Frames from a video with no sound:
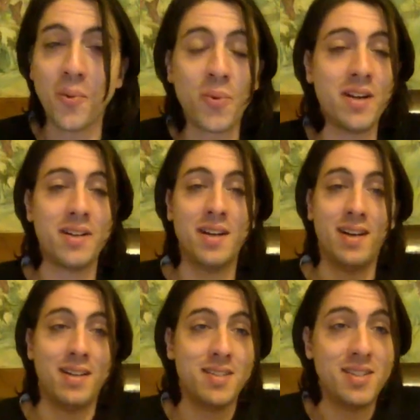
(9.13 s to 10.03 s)

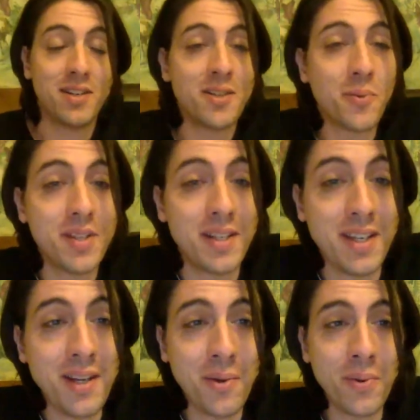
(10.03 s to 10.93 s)
We're starting with a
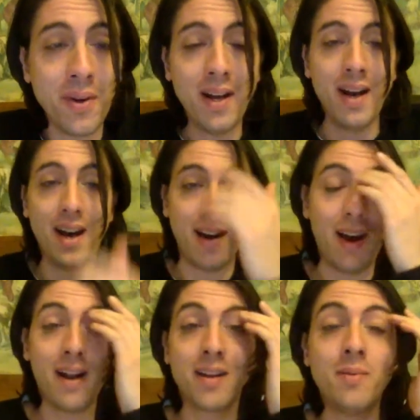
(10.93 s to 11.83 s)
new
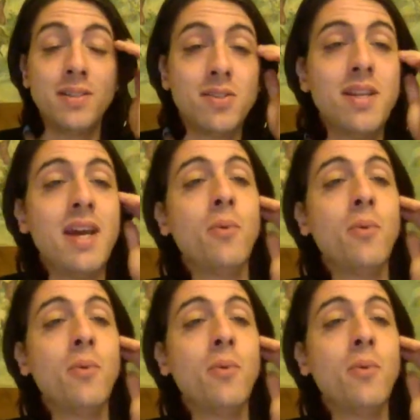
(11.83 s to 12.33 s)
argument today,